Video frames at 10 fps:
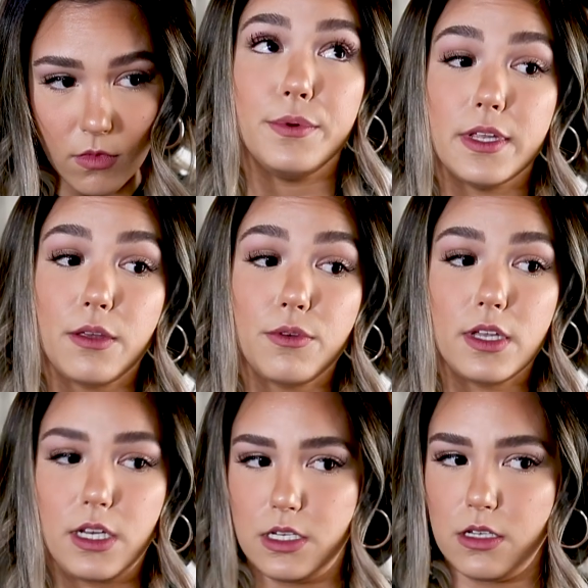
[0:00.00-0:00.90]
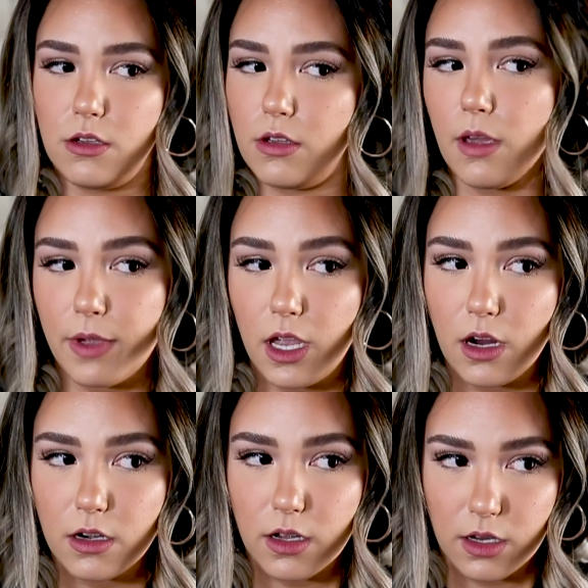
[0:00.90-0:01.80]
Really need to go get my
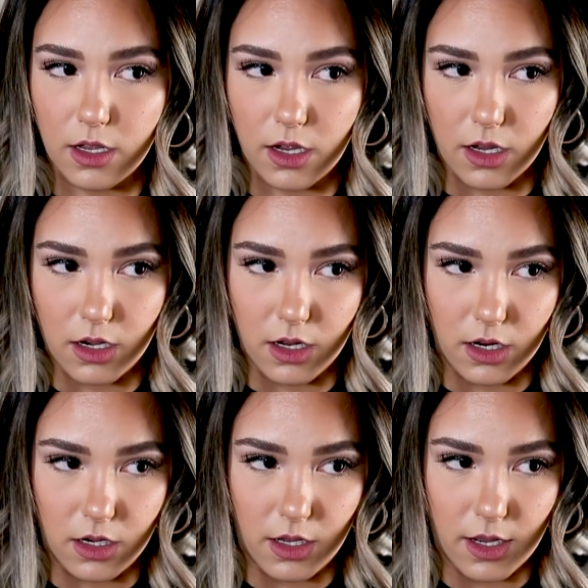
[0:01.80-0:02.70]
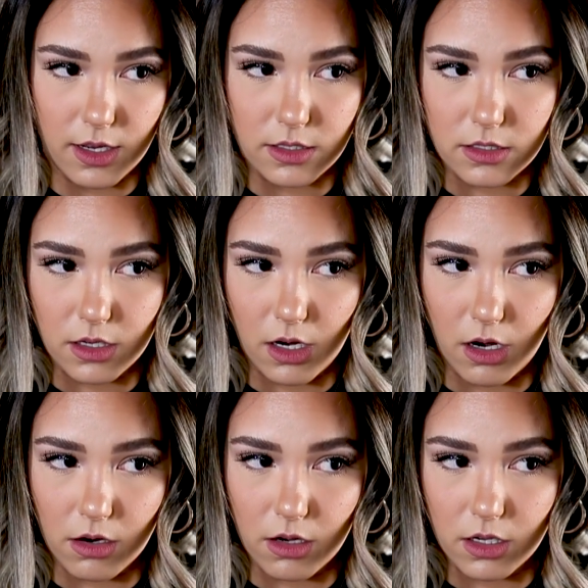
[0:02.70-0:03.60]
hair done again and get a
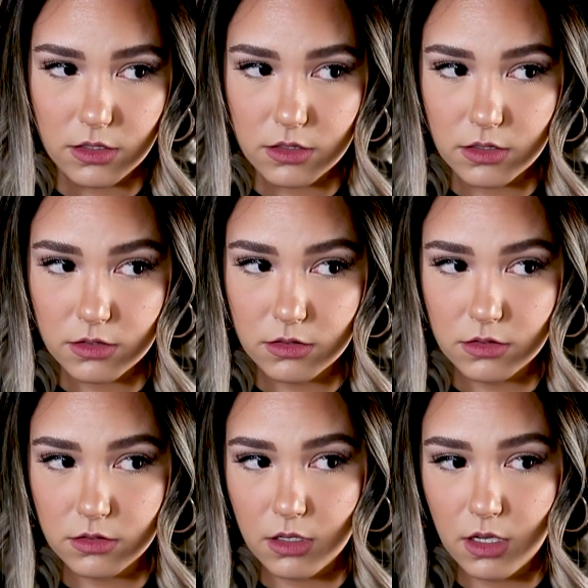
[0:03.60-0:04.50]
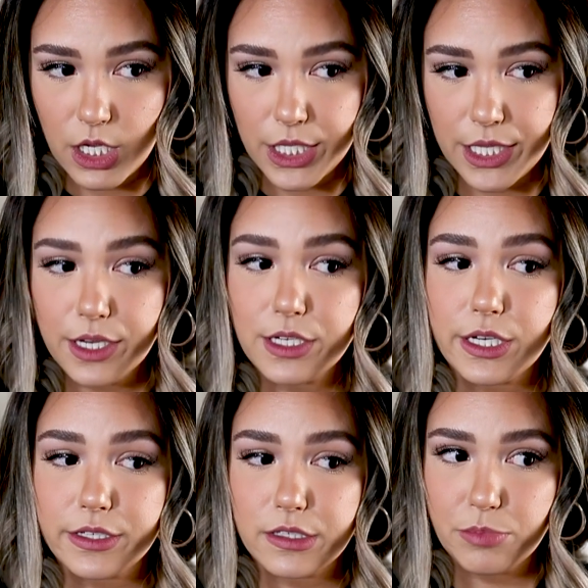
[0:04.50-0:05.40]
haircut, like
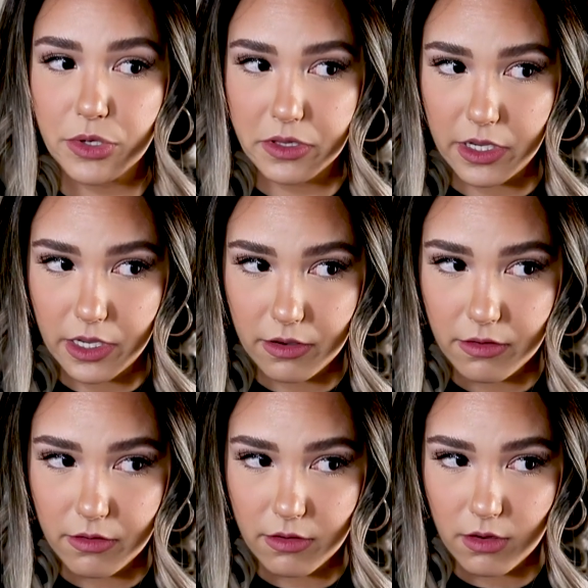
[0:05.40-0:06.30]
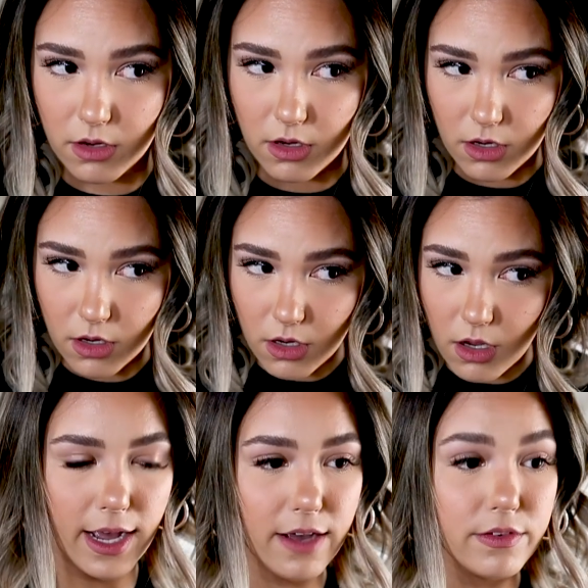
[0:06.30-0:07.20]
desperately.
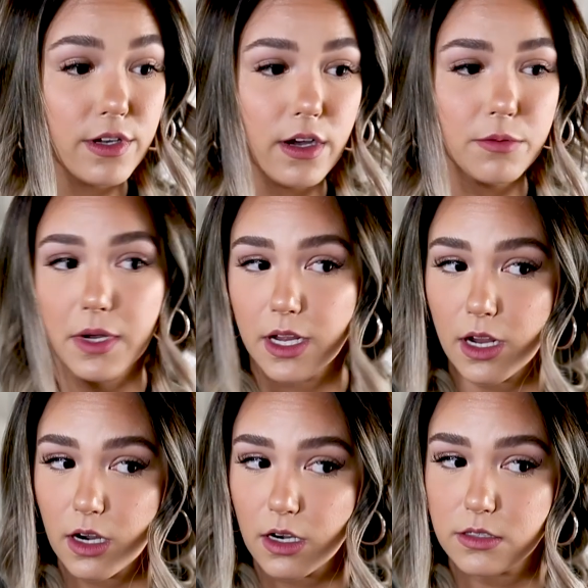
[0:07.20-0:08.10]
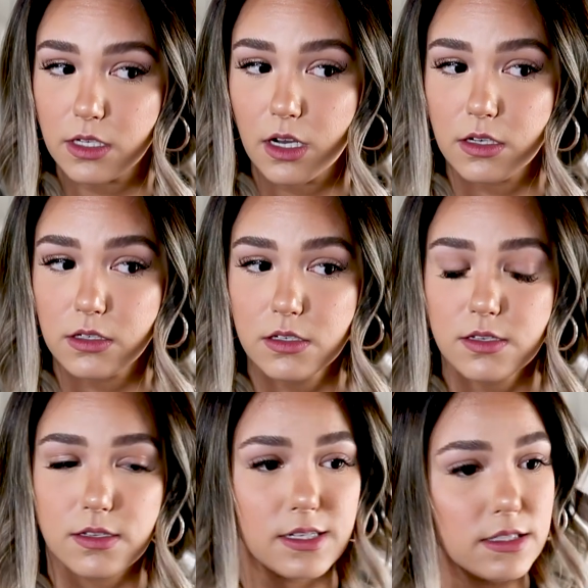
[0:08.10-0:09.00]
I haven't gotten my hair done
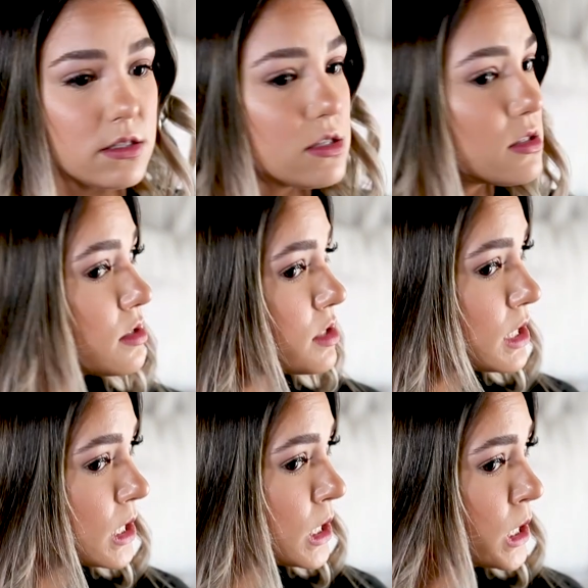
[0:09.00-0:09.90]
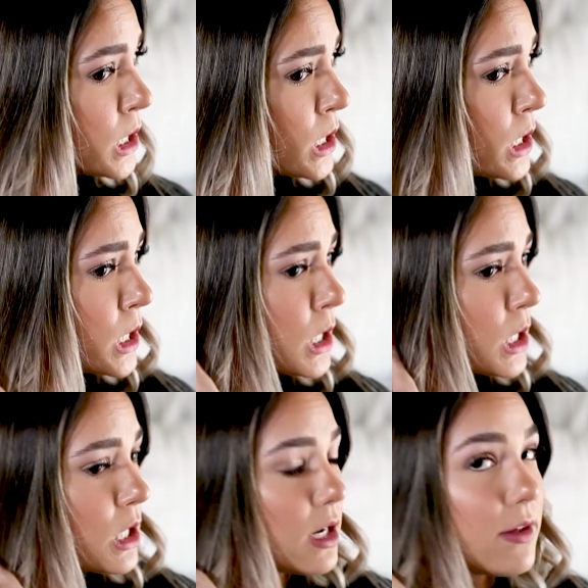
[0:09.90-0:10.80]
since,
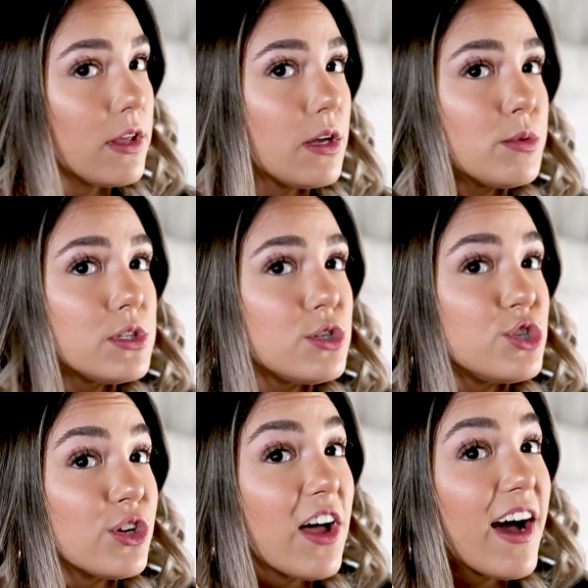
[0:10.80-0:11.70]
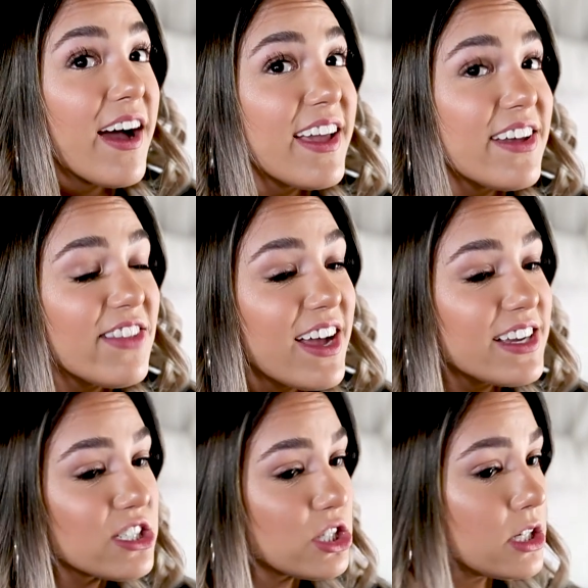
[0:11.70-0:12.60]
I think it was July of
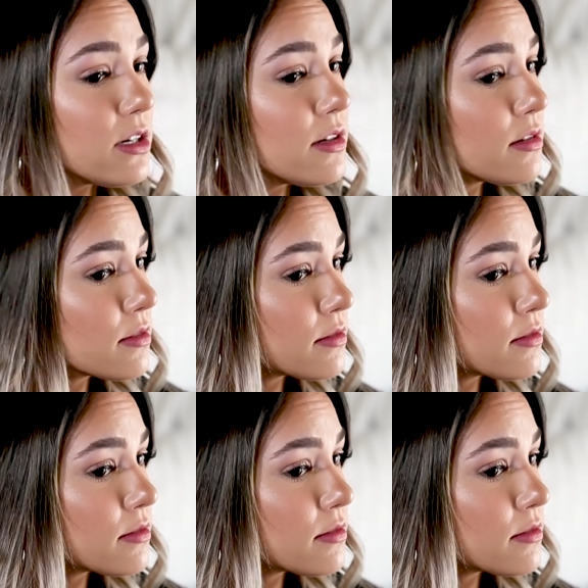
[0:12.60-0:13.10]
last year.